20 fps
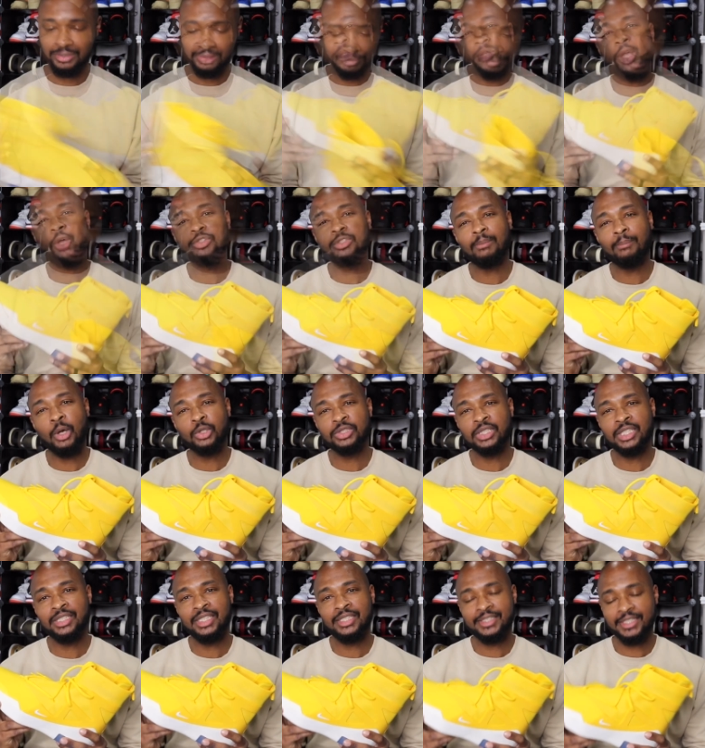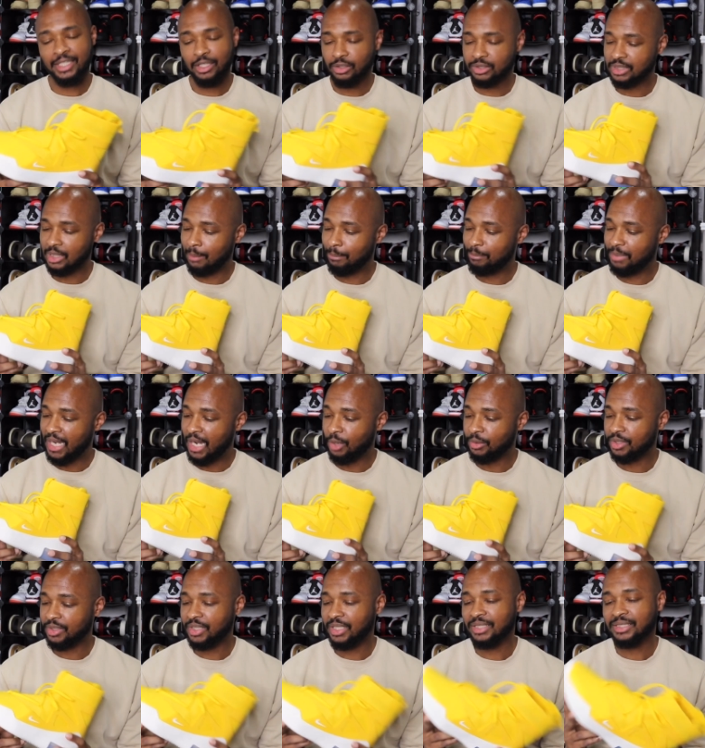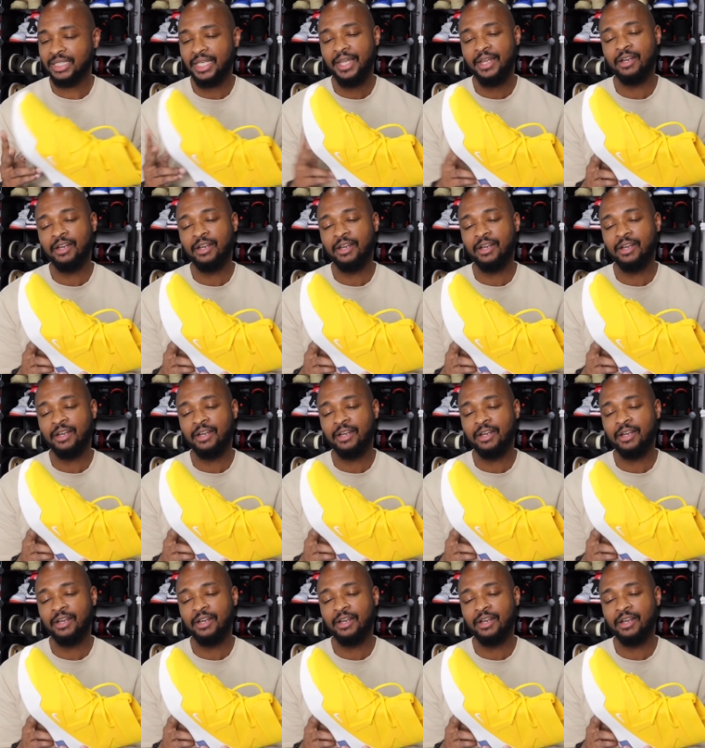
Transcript: So those are most of the details about this